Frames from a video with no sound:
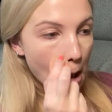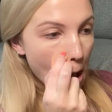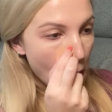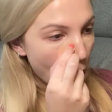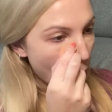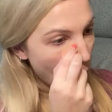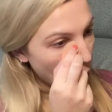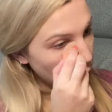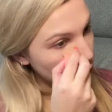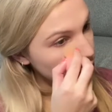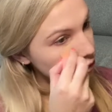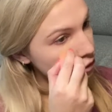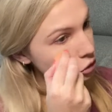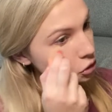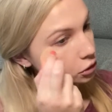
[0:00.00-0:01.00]
like
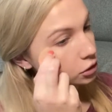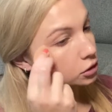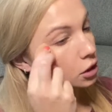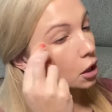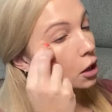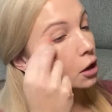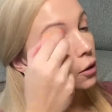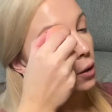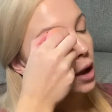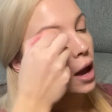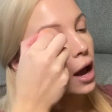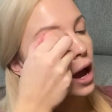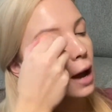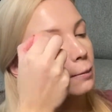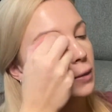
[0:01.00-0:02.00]
so.
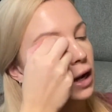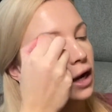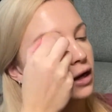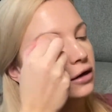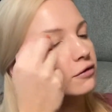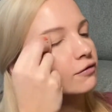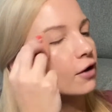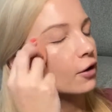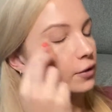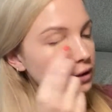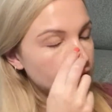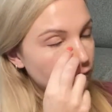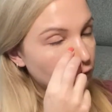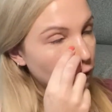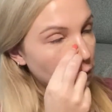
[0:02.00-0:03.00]
I'm kind of following the
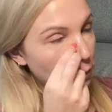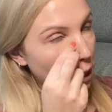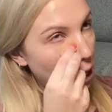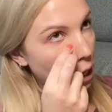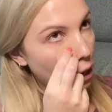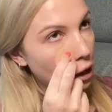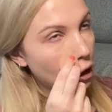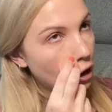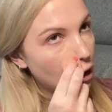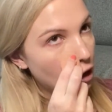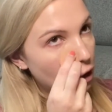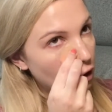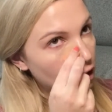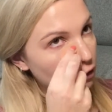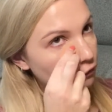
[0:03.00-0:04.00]
format
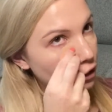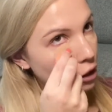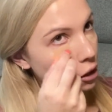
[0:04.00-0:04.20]
of